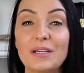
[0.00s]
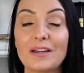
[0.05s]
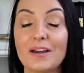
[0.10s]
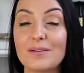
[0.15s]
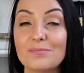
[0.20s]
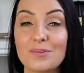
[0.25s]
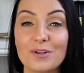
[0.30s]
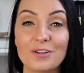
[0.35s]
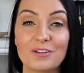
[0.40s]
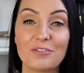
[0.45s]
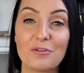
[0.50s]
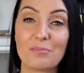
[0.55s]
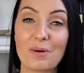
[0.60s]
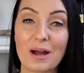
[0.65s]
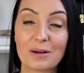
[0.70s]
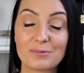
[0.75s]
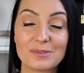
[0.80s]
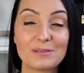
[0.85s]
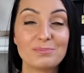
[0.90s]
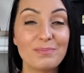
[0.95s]
week and month your
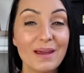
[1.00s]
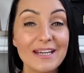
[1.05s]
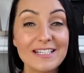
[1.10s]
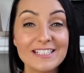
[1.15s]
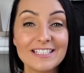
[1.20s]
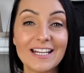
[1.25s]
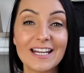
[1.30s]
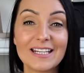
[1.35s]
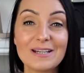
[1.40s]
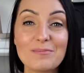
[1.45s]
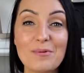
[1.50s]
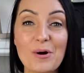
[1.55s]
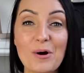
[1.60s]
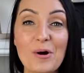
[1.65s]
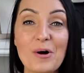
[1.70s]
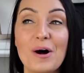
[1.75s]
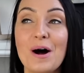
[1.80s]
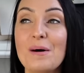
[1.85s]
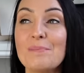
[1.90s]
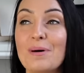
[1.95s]
bag was made in
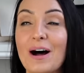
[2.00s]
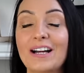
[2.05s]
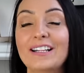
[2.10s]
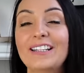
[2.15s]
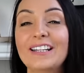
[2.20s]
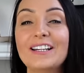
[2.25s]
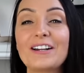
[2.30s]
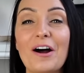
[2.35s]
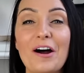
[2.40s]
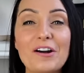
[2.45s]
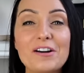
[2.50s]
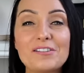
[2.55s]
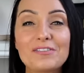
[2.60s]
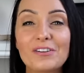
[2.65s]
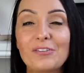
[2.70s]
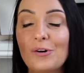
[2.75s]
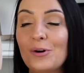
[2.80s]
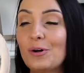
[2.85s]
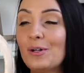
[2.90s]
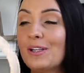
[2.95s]
anymore. But I think
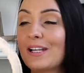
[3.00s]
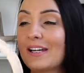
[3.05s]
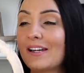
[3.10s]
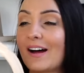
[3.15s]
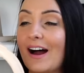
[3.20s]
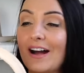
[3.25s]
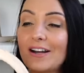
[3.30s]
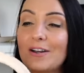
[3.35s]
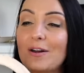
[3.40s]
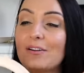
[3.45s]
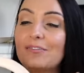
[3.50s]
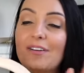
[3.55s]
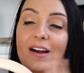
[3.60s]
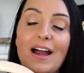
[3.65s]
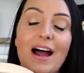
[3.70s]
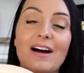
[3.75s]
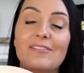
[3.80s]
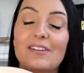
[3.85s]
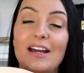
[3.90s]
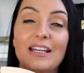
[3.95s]
overall, I know if I
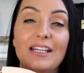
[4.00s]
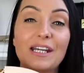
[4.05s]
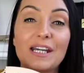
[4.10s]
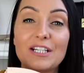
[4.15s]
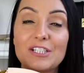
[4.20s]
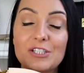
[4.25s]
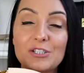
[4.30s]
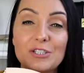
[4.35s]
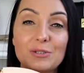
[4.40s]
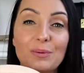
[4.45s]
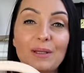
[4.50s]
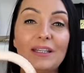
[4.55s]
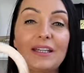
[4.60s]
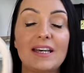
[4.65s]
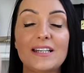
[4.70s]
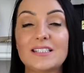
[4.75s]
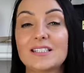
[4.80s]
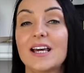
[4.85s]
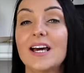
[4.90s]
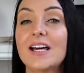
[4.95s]
have any issues with
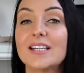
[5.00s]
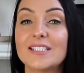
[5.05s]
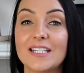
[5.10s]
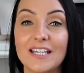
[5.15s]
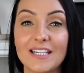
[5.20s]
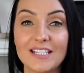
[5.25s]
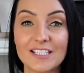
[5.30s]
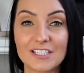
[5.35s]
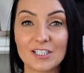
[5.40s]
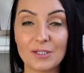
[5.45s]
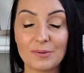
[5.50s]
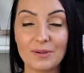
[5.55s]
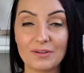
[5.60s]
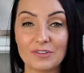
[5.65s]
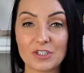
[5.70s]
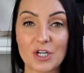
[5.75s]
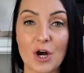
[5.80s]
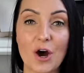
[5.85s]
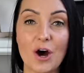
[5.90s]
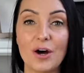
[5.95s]
this, take it to Louis
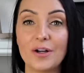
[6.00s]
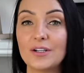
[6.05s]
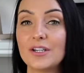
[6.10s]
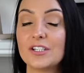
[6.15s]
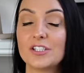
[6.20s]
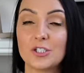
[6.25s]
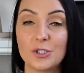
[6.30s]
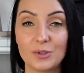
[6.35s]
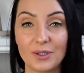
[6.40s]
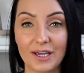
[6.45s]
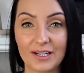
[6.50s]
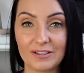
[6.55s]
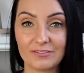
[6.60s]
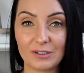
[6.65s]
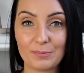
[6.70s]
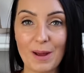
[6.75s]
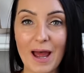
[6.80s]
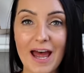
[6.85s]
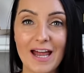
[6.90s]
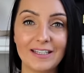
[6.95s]
Vuitton to get it
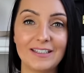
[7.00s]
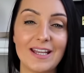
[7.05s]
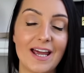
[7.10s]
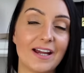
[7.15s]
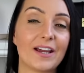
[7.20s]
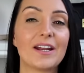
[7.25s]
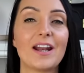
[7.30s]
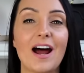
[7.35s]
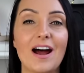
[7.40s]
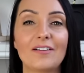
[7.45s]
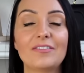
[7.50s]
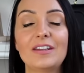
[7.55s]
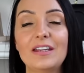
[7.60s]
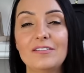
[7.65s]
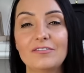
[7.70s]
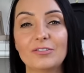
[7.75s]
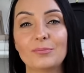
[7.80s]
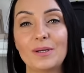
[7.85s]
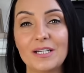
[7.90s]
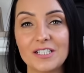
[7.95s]
repaired. They're going to have the
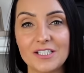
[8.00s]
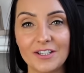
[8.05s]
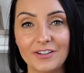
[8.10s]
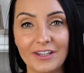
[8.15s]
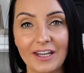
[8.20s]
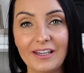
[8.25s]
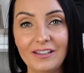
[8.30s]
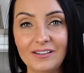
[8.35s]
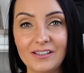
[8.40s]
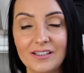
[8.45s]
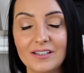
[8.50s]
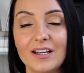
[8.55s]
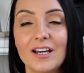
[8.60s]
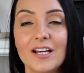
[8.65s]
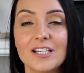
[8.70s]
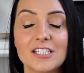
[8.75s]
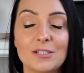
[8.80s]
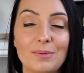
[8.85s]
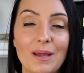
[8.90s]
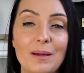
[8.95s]
information they need
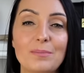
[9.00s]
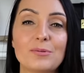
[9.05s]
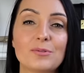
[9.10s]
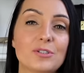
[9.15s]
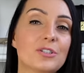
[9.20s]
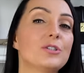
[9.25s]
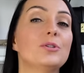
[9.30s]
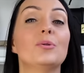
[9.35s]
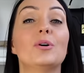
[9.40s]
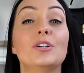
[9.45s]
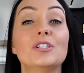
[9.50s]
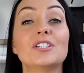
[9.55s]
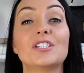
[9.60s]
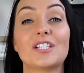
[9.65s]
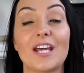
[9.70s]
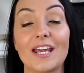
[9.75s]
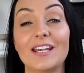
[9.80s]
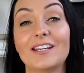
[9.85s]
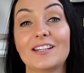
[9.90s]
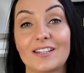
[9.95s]
to be able to
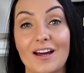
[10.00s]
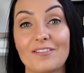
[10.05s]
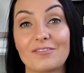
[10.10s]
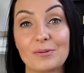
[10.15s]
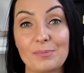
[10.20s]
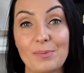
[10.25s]
undertake that